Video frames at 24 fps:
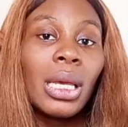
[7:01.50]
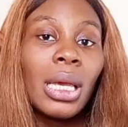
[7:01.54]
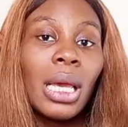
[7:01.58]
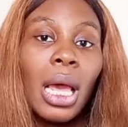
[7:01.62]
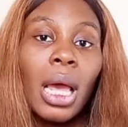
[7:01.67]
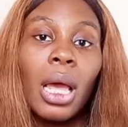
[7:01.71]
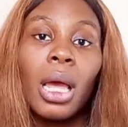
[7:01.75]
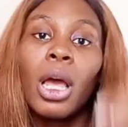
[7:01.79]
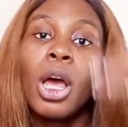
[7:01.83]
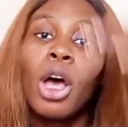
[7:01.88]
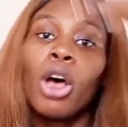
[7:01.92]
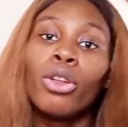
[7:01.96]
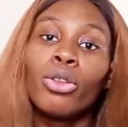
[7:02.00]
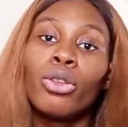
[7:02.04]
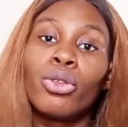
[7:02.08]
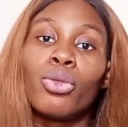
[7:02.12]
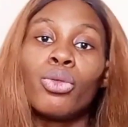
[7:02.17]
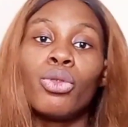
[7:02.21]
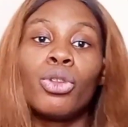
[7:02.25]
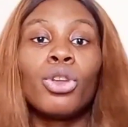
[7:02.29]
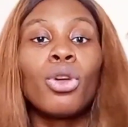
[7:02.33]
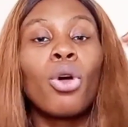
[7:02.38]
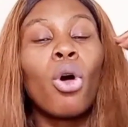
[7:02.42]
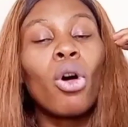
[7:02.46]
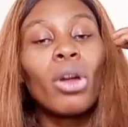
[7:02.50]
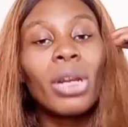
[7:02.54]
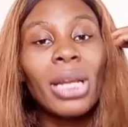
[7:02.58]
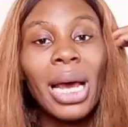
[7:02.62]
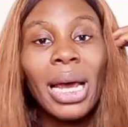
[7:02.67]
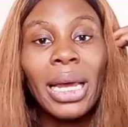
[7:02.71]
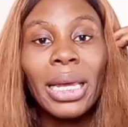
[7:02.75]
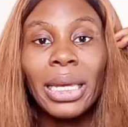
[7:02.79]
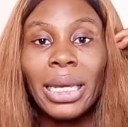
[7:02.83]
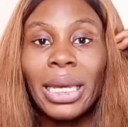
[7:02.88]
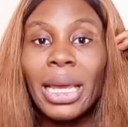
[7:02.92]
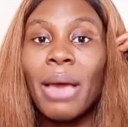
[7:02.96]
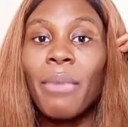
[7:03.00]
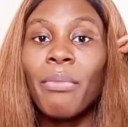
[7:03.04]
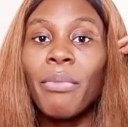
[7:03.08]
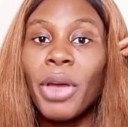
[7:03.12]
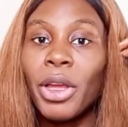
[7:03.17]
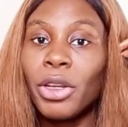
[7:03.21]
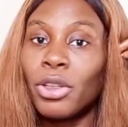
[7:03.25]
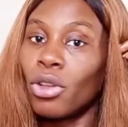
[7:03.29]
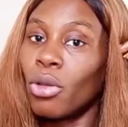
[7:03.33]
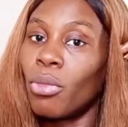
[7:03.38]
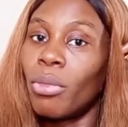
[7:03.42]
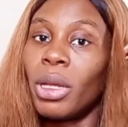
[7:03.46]
ear to the other ear
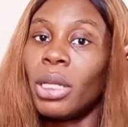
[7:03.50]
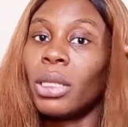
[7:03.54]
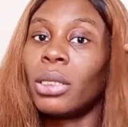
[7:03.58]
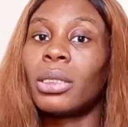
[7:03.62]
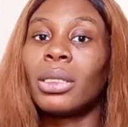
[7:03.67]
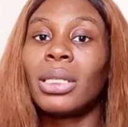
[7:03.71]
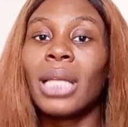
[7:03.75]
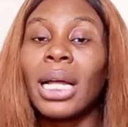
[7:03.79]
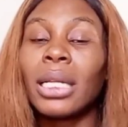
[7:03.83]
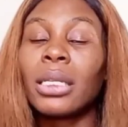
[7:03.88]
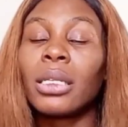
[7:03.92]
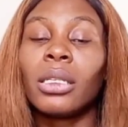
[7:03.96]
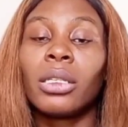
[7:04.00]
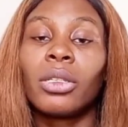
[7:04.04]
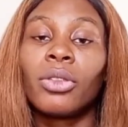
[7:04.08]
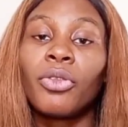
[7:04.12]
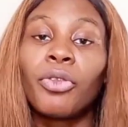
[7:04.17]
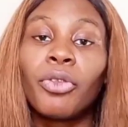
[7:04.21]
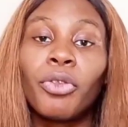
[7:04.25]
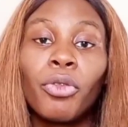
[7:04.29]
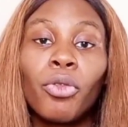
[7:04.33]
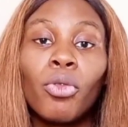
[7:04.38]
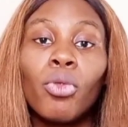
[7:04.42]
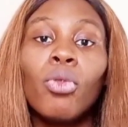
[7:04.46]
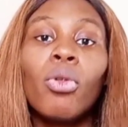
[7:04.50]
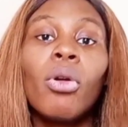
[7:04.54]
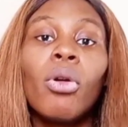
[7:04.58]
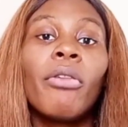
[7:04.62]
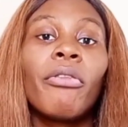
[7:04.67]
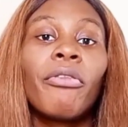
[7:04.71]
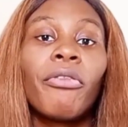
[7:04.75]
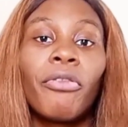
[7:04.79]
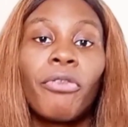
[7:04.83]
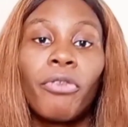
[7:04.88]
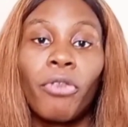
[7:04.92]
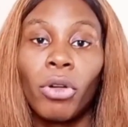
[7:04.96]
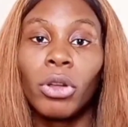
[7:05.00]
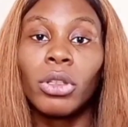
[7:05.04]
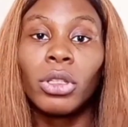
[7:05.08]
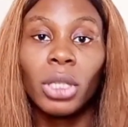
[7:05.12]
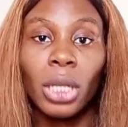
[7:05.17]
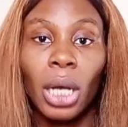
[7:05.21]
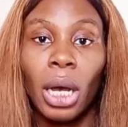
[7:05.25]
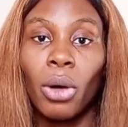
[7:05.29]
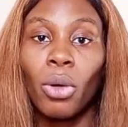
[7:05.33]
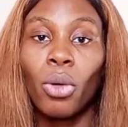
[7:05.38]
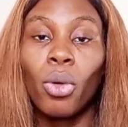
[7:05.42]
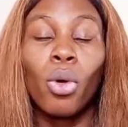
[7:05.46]
measurement. That is full
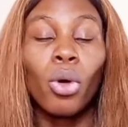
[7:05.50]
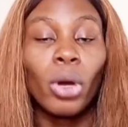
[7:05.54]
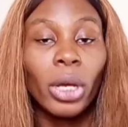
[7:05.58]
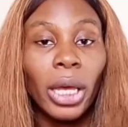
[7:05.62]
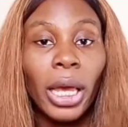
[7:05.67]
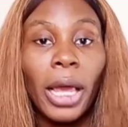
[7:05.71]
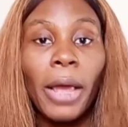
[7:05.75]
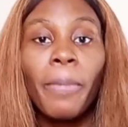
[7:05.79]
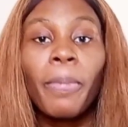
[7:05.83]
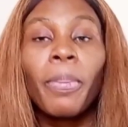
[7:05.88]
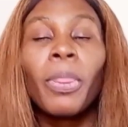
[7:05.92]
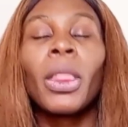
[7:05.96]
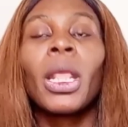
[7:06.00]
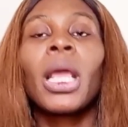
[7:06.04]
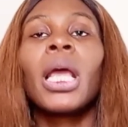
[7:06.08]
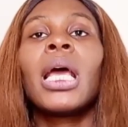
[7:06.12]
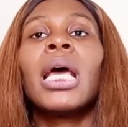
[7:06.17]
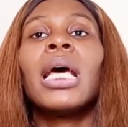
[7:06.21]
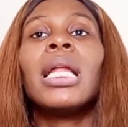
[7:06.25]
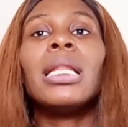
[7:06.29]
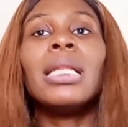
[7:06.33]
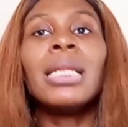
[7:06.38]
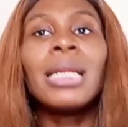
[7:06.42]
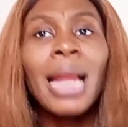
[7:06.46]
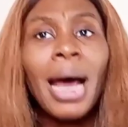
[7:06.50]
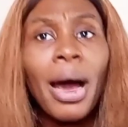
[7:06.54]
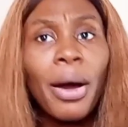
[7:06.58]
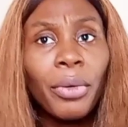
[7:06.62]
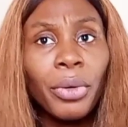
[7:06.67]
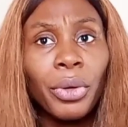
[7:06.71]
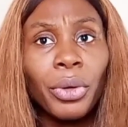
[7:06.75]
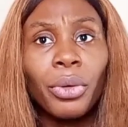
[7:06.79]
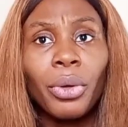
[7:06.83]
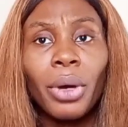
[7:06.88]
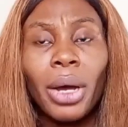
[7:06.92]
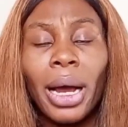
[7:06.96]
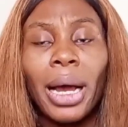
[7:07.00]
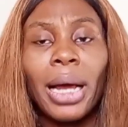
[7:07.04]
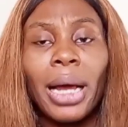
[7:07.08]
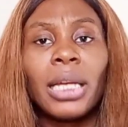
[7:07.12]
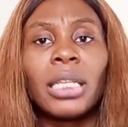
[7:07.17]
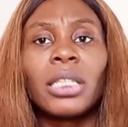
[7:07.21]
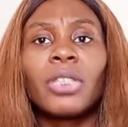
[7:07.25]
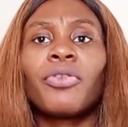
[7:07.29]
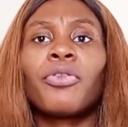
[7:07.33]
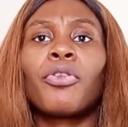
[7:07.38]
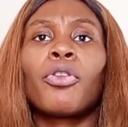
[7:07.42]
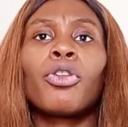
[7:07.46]
frontal. Okay, now you
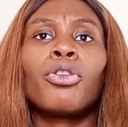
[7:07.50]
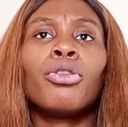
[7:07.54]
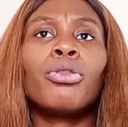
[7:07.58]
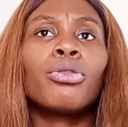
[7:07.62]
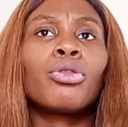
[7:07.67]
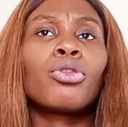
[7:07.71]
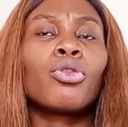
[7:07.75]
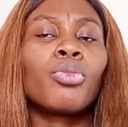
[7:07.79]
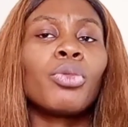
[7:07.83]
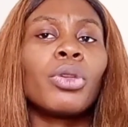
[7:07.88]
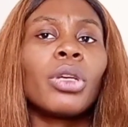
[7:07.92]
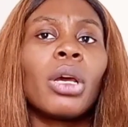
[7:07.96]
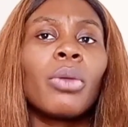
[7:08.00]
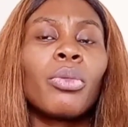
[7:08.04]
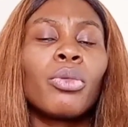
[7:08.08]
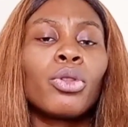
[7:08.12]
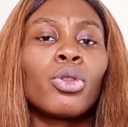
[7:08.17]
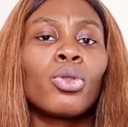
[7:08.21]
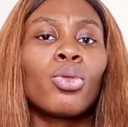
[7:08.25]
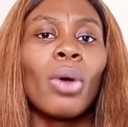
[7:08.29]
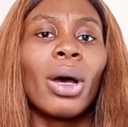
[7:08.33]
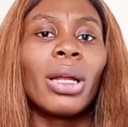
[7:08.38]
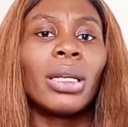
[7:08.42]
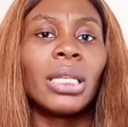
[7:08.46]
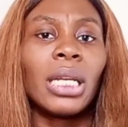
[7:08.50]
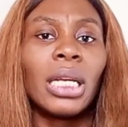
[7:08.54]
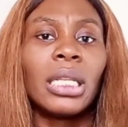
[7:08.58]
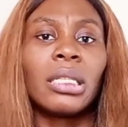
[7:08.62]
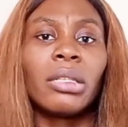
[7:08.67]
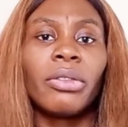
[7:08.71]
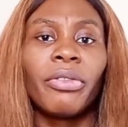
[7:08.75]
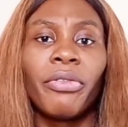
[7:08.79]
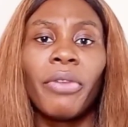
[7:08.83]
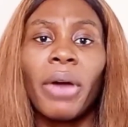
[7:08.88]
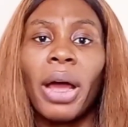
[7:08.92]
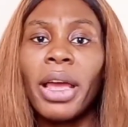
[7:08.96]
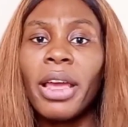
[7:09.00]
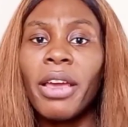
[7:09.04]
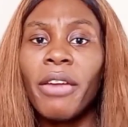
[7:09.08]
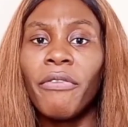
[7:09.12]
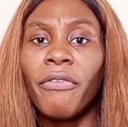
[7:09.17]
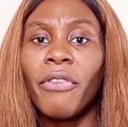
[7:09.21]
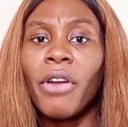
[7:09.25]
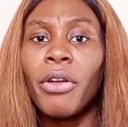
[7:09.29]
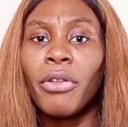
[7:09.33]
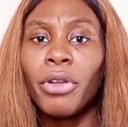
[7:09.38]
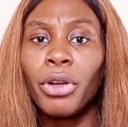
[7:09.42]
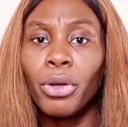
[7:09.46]
guys, for you to be able to identify a
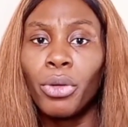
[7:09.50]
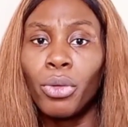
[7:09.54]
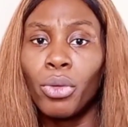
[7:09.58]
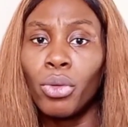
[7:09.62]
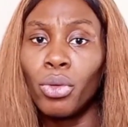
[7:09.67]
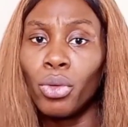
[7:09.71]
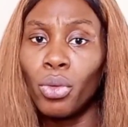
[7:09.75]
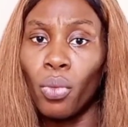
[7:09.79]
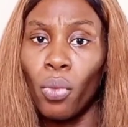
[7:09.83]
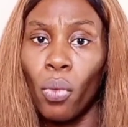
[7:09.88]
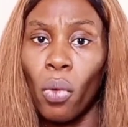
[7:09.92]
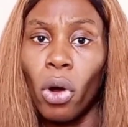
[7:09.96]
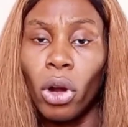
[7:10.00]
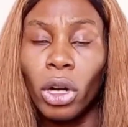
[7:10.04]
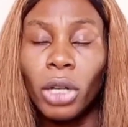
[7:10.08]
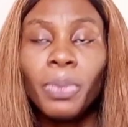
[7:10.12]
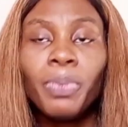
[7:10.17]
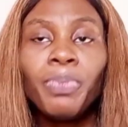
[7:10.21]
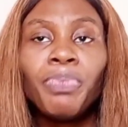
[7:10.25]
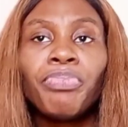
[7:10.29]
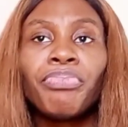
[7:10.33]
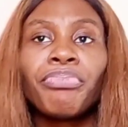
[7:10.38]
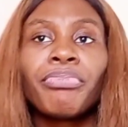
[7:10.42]
very good one,